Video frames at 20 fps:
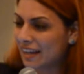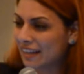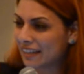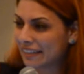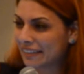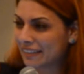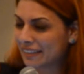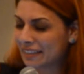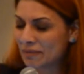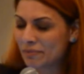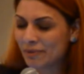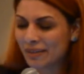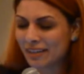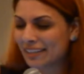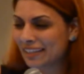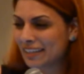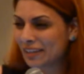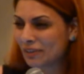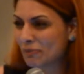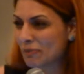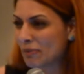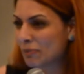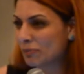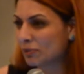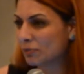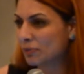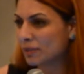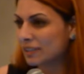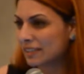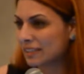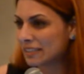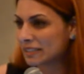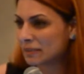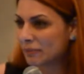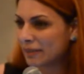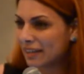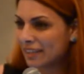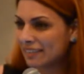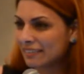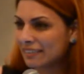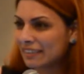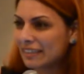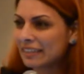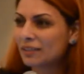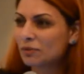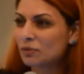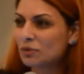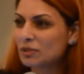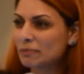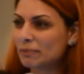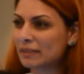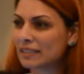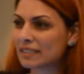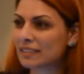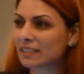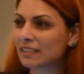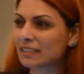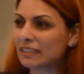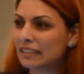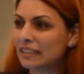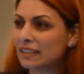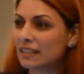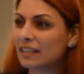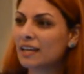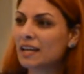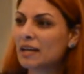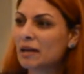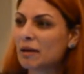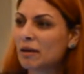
in the email. I can't remember what it is, but I think it was basically